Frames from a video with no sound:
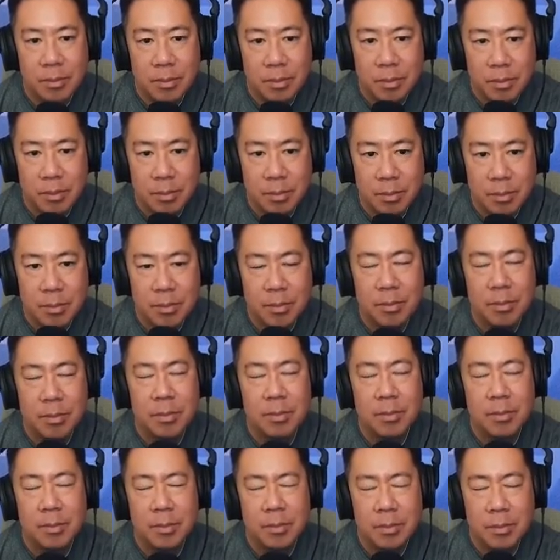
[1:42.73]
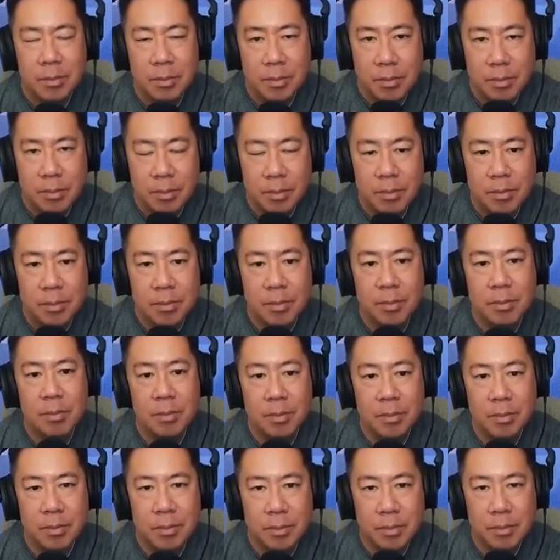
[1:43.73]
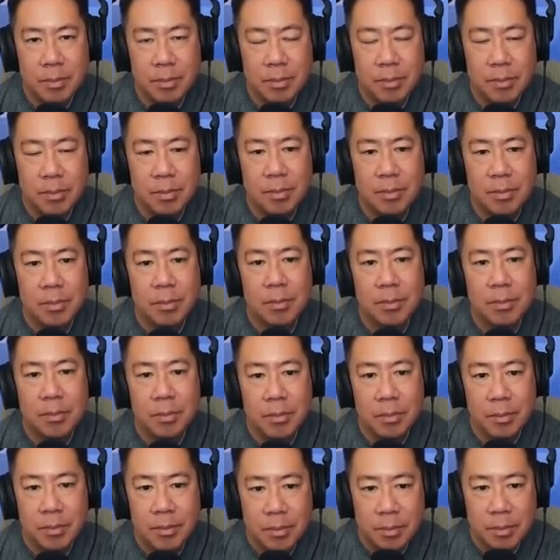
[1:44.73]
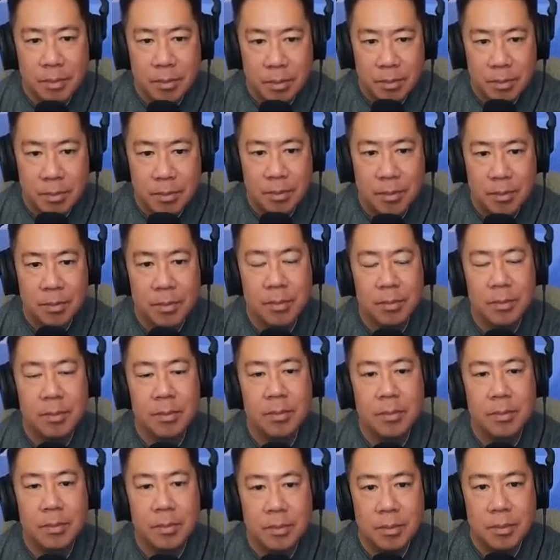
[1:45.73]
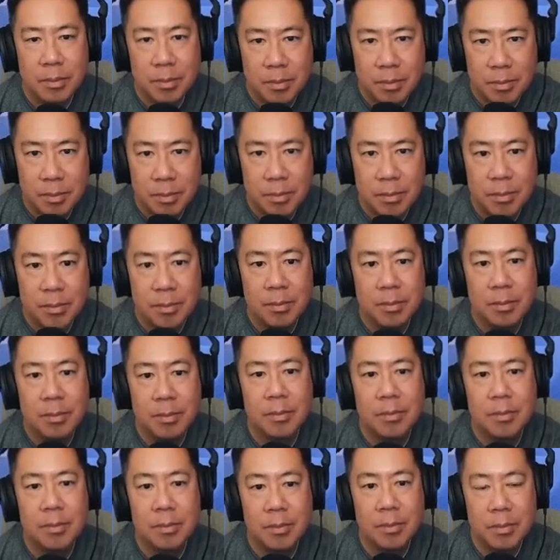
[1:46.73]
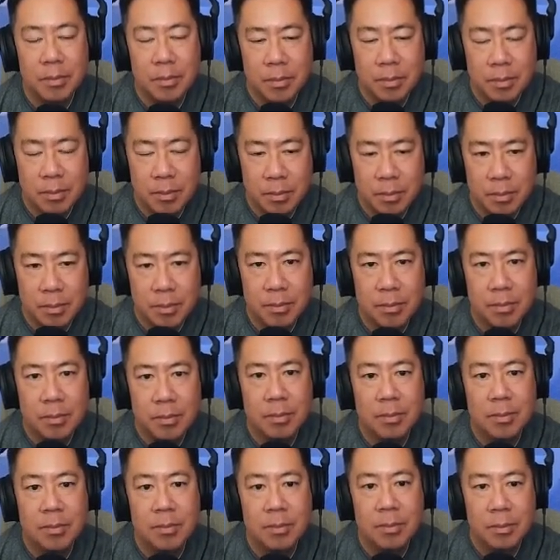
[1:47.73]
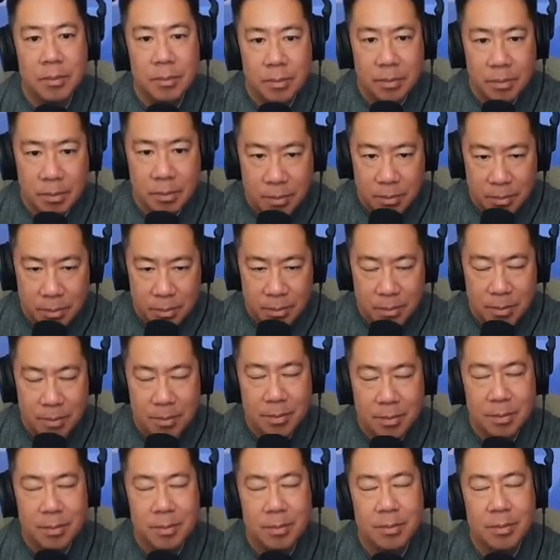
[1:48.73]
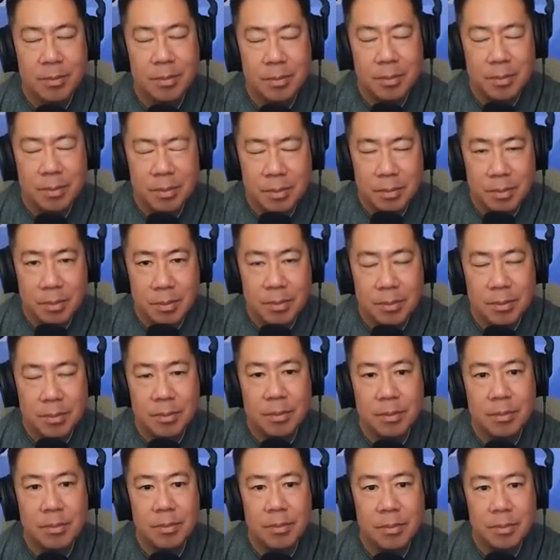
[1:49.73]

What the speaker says: No words are spoken by the person on screen.